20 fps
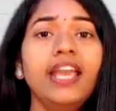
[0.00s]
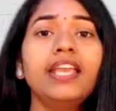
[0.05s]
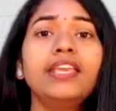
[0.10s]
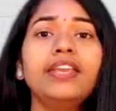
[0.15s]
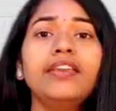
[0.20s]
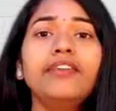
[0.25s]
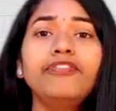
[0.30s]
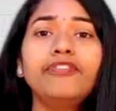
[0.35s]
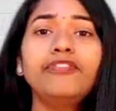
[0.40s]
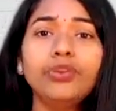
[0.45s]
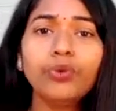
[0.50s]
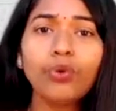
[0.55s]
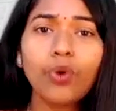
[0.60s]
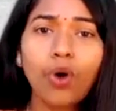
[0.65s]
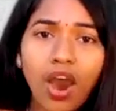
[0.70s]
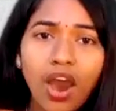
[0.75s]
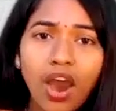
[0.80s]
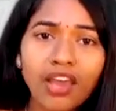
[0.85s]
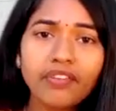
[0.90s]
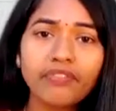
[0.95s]
If you
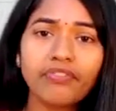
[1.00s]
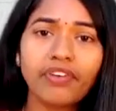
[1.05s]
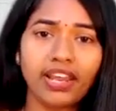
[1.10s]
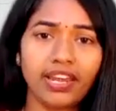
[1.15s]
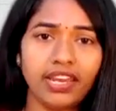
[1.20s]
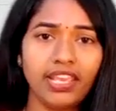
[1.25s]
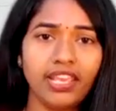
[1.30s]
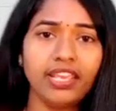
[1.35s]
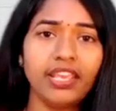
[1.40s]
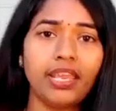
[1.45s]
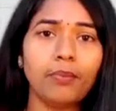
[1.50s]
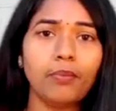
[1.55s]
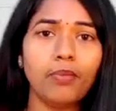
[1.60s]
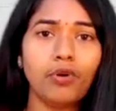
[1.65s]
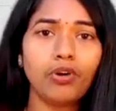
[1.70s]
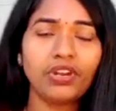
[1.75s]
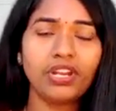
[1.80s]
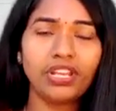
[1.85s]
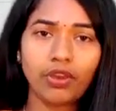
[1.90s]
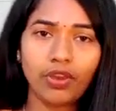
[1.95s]
are worrying
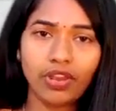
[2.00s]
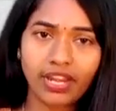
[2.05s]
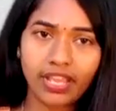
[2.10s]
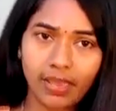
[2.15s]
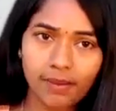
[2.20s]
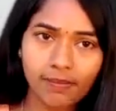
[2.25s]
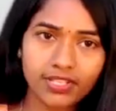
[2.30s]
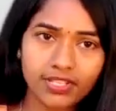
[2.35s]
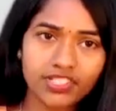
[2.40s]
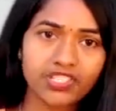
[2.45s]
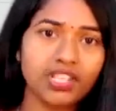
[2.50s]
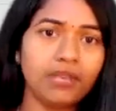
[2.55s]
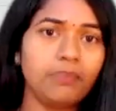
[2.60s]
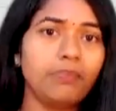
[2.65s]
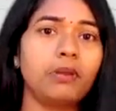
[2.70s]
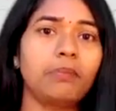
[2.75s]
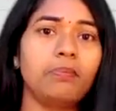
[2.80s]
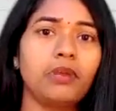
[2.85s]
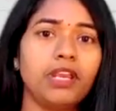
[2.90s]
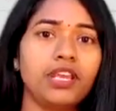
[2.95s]
about your chemistry
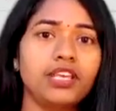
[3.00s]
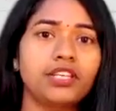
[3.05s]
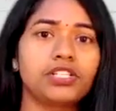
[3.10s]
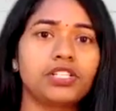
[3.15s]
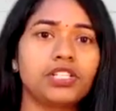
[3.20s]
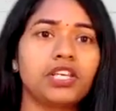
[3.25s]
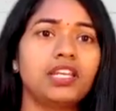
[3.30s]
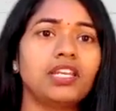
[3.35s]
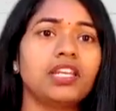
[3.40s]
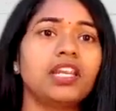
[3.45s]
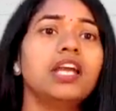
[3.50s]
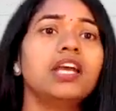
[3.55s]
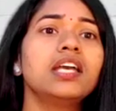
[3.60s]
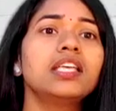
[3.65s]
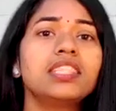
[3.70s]
preparation,